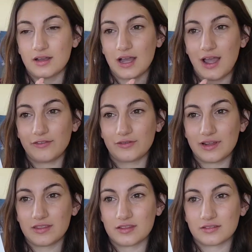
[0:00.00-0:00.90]
I haven't
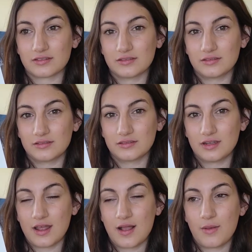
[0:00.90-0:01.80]
read this,
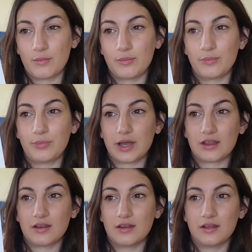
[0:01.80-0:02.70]

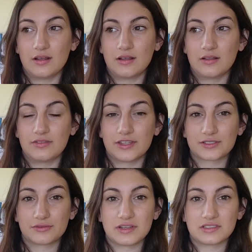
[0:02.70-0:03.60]
but there's
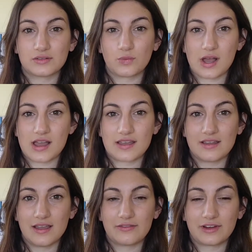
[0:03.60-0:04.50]
a reason why
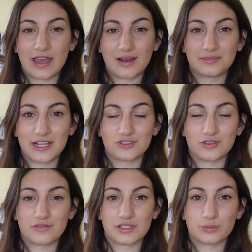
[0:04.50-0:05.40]
every adaptation
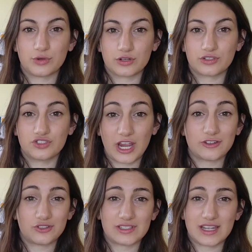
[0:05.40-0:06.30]
of this book
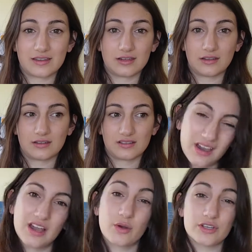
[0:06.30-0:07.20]
changes the ending.
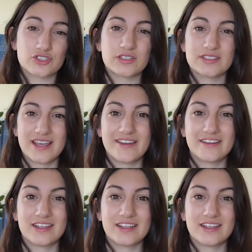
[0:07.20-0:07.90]
Question 10